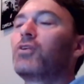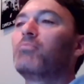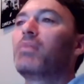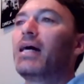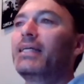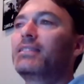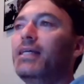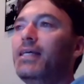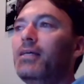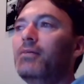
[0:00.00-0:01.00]
my
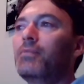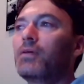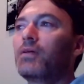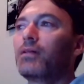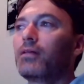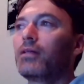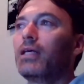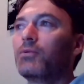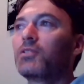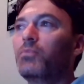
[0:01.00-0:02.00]
team,
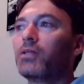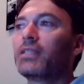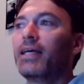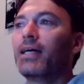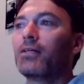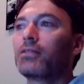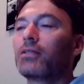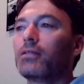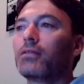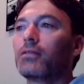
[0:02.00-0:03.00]
it was building out
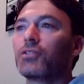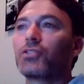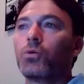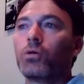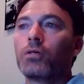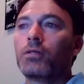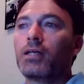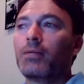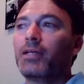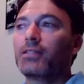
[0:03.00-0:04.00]
the Squirrel.
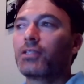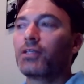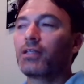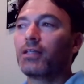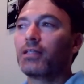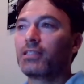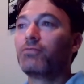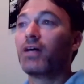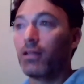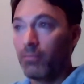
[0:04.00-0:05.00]
I mean, it took the
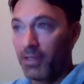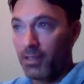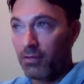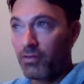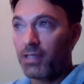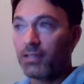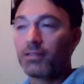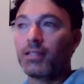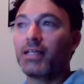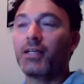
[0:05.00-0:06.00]
development of
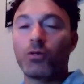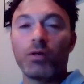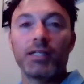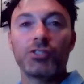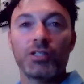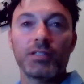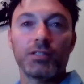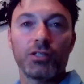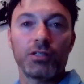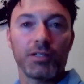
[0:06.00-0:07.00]
this and the iterations.
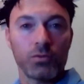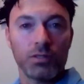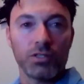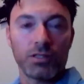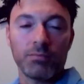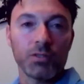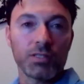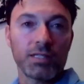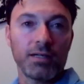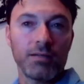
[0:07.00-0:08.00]
It took what took the
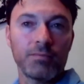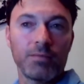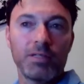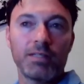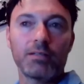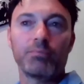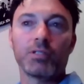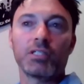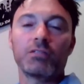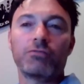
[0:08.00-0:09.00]
most time. I mean,
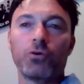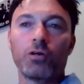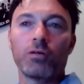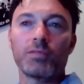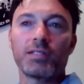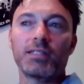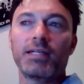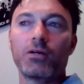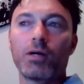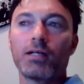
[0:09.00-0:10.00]
building the forms and the
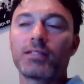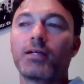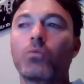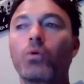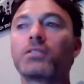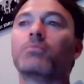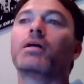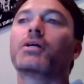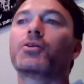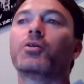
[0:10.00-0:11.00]
data warehouse side wasn't
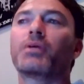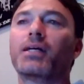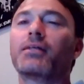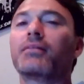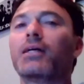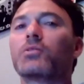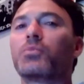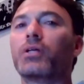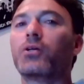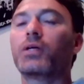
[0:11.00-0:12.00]
my group, but I think that
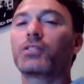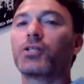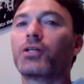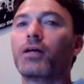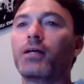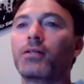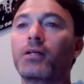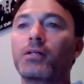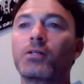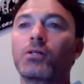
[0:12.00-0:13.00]
was pretty quick
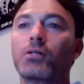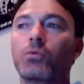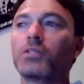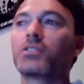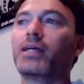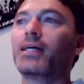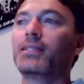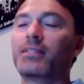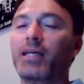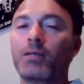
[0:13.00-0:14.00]
turnaround. Once we
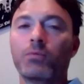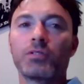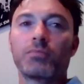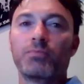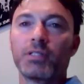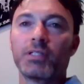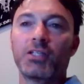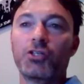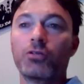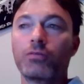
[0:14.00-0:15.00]
had tables, building
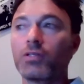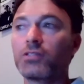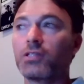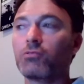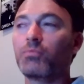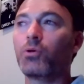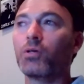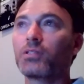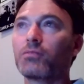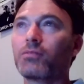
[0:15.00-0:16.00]
the universe and the
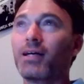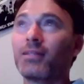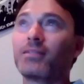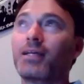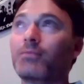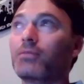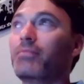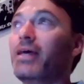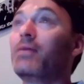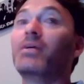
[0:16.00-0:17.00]
reports around the table,
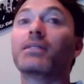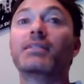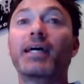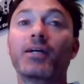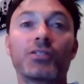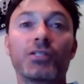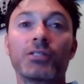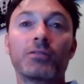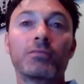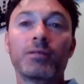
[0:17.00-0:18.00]
maybe a day or
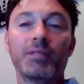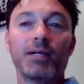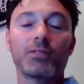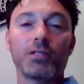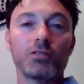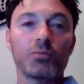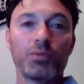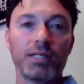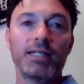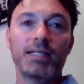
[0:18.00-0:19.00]
two. I mean, that was also
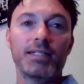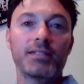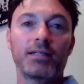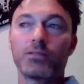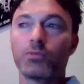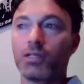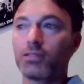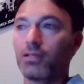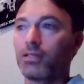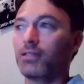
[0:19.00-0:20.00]
pretty easy because we're
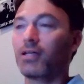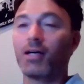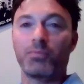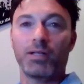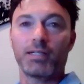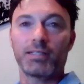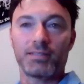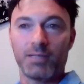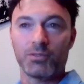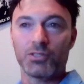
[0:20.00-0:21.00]
not talking complex
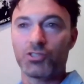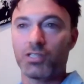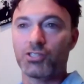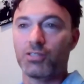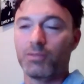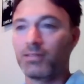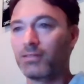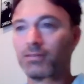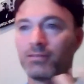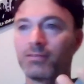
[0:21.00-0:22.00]
table structure. It
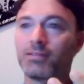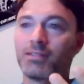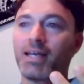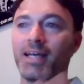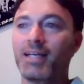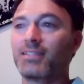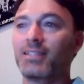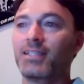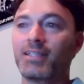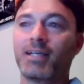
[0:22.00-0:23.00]
was
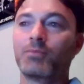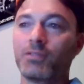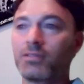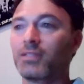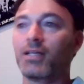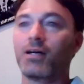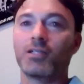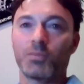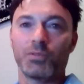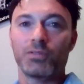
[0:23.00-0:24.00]
ASC tables and
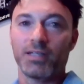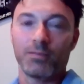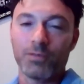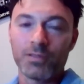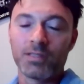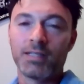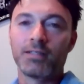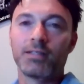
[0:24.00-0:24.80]
hospital tables,